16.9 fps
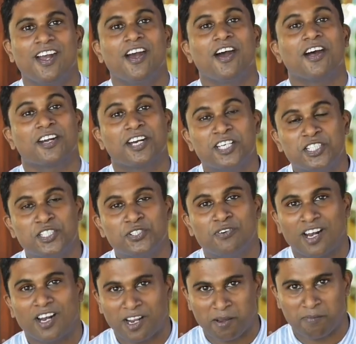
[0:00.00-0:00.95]
ready to
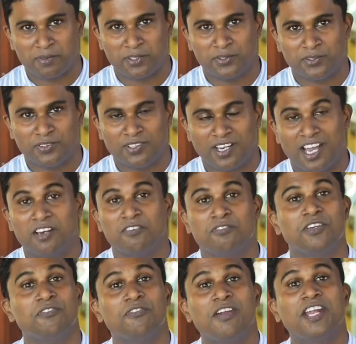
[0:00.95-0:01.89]
welcome you and
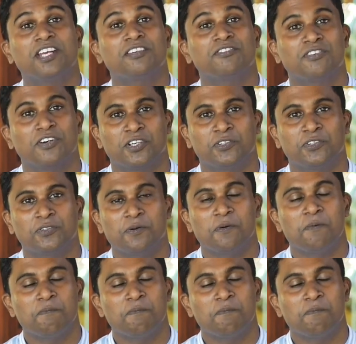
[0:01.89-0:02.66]
we waiting for you.